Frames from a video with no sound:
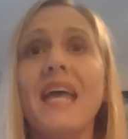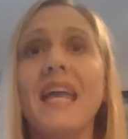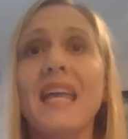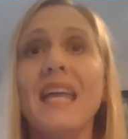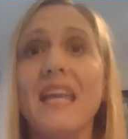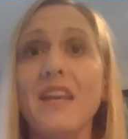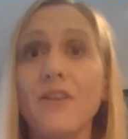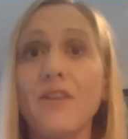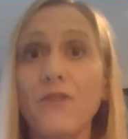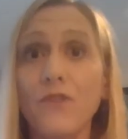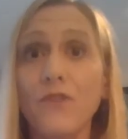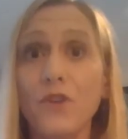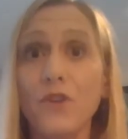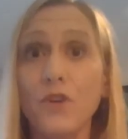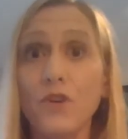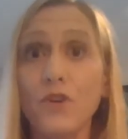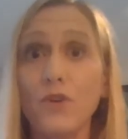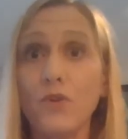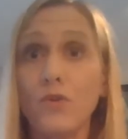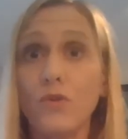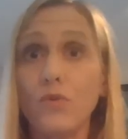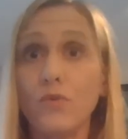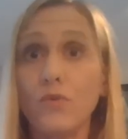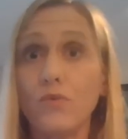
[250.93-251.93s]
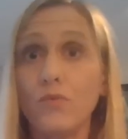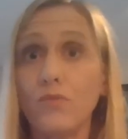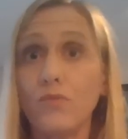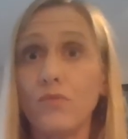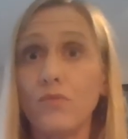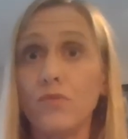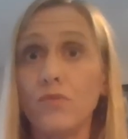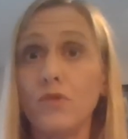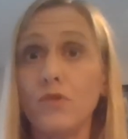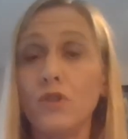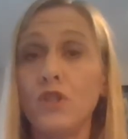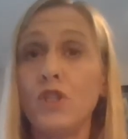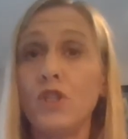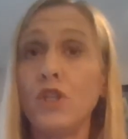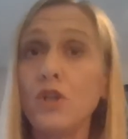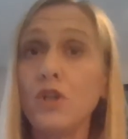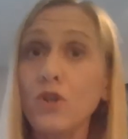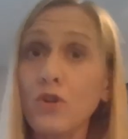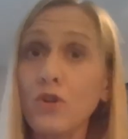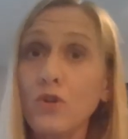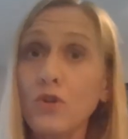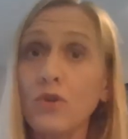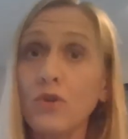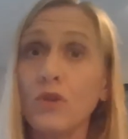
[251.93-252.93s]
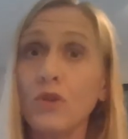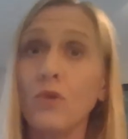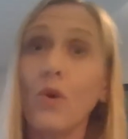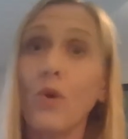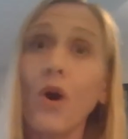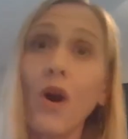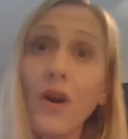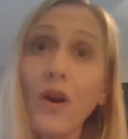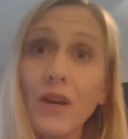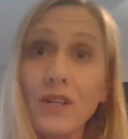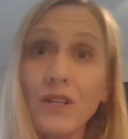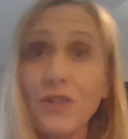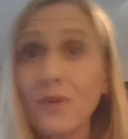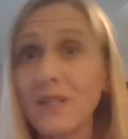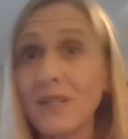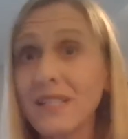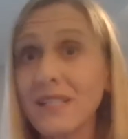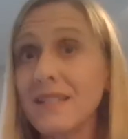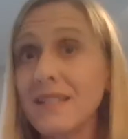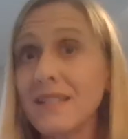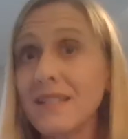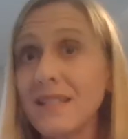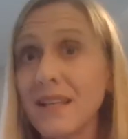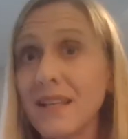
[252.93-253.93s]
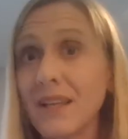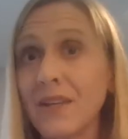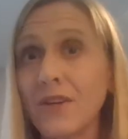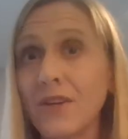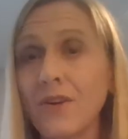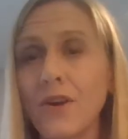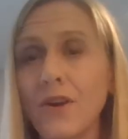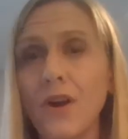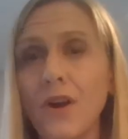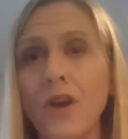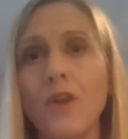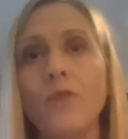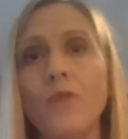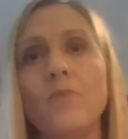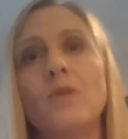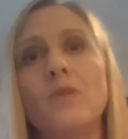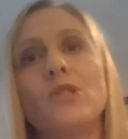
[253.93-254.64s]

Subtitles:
If you are interested in selling your home,